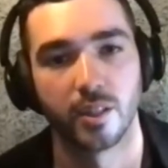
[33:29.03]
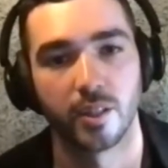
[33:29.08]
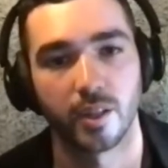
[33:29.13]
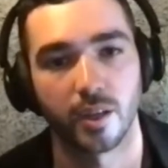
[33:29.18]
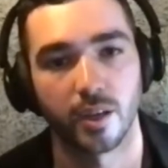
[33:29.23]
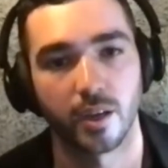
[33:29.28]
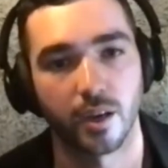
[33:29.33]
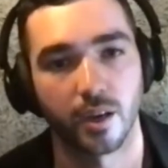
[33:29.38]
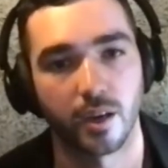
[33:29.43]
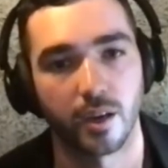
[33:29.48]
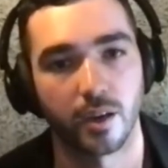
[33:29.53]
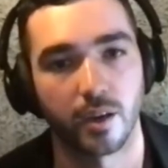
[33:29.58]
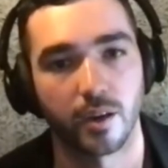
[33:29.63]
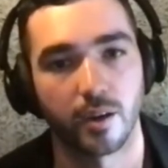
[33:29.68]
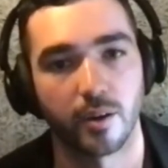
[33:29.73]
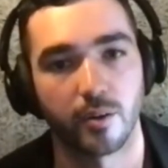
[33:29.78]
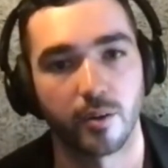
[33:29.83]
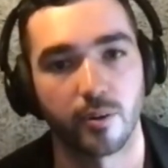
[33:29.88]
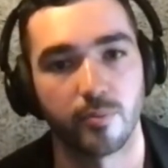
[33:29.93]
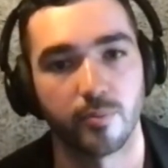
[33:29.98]

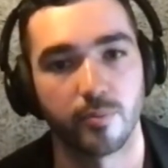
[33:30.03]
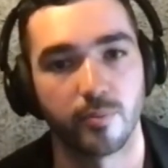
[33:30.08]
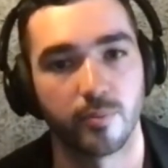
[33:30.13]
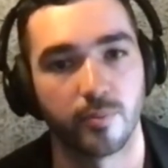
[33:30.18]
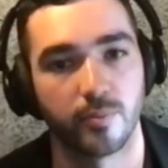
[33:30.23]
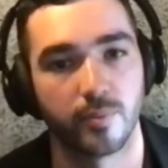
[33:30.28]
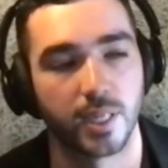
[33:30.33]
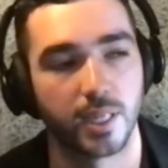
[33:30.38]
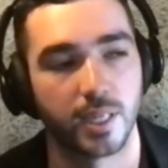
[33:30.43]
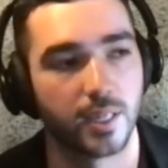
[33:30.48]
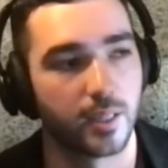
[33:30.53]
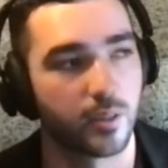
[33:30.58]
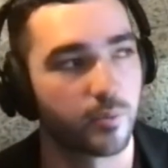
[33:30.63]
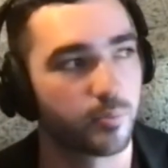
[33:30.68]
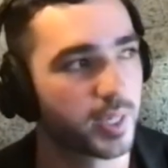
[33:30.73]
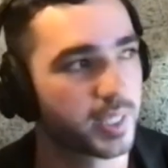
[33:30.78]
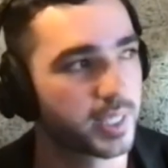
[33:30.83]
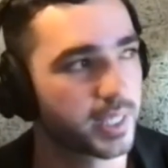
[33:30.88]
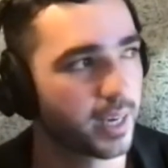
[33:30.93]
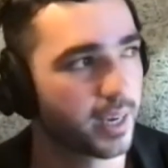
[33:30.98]

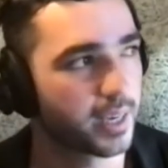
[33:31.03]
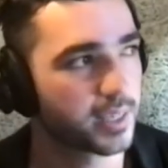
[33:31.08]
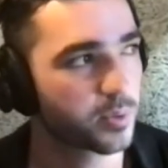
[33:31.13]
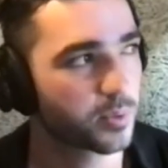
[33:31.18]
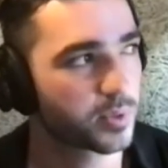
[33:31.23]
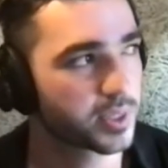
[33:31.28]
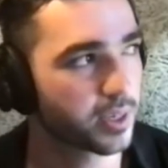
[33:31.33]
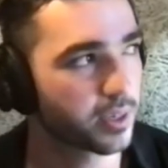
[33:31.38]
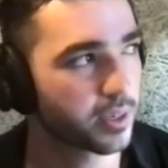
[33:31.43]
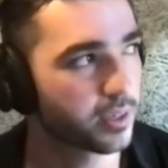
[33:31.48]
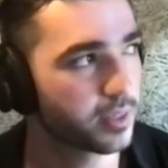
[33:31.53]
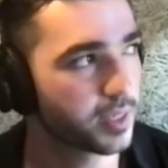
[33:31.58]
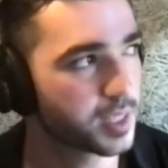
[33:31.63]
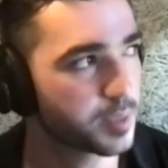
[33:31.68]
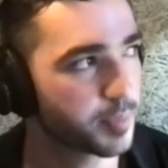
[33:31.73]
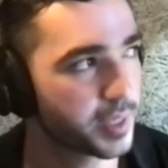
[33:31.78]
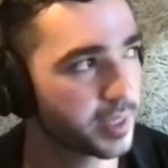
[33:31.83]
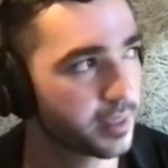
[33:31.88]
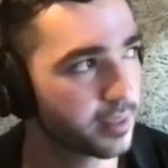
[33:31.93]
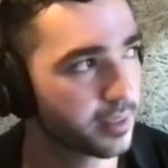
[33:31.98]
But yeah, it's
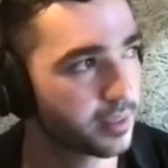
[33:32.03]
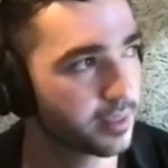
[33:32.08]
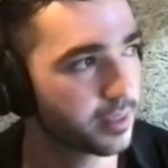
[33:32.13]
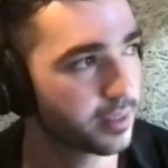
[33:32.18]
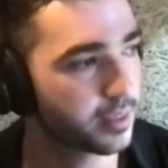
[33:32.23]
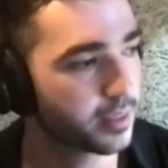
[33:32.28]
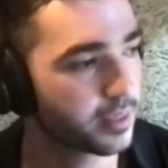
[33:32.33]
been